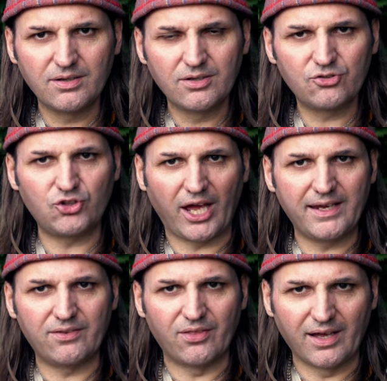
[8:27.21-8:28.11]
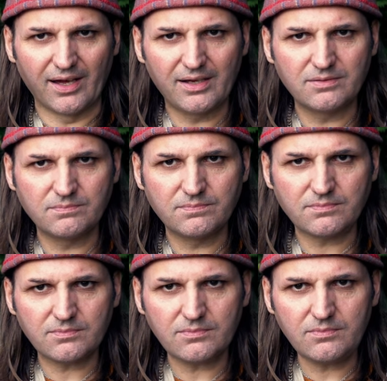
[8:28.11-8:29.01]
stayed there.
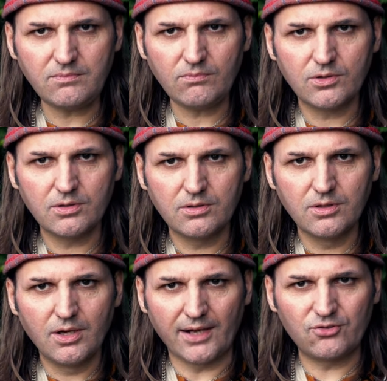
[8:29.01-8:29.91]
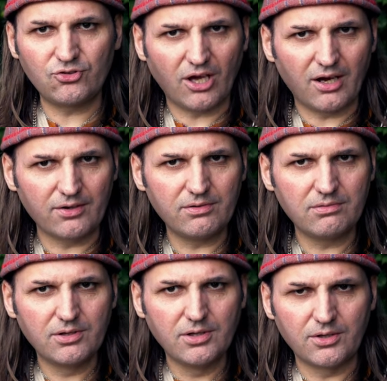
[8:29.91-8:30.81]
And so
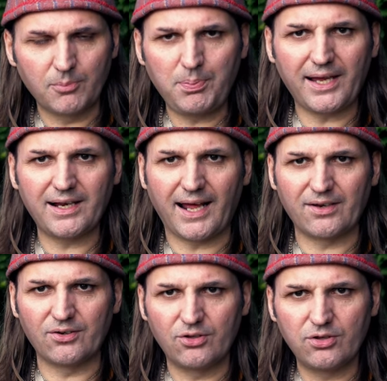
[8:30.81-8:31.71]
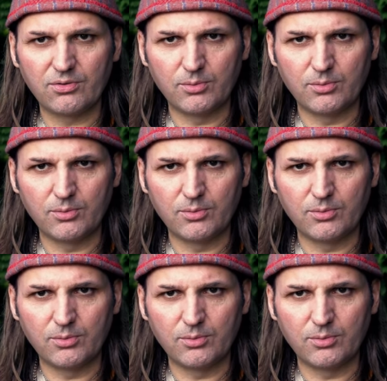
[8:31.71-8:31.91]
the pig landed,